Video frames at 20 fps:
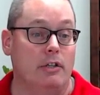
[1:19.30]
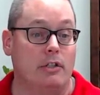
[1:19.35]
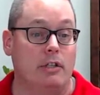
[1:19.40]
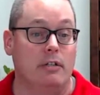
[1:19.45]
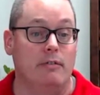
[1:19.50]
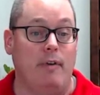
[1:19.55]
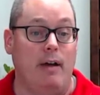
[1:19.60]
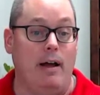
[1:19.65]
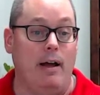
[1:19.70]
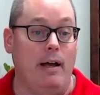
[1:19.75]
and
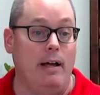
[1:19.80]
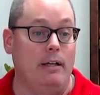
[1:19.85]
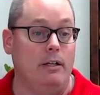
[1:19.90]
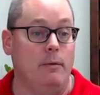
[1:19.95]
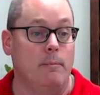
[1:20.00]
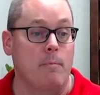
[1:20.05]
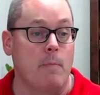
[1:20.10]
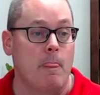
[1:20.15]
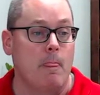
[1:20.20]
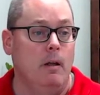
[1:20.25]
find.
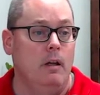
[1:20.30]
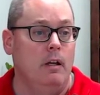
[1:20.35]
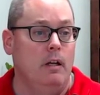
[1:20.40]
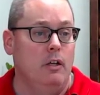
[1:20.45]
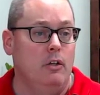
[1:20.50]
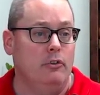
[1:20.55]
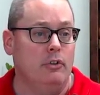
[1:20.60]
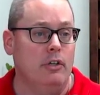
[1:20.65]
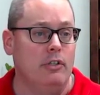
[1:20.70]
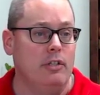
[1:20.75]

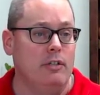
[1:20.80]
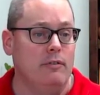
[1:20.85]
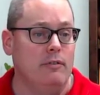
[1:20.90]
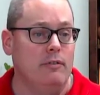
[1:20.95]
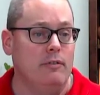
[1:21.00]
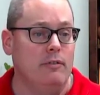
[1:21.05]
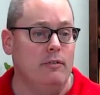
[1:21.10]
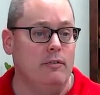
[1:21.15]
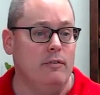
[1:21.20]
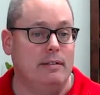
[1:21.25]
Search and
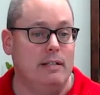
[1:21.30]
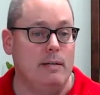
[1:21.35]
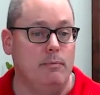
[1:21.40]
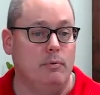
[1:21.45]
find seems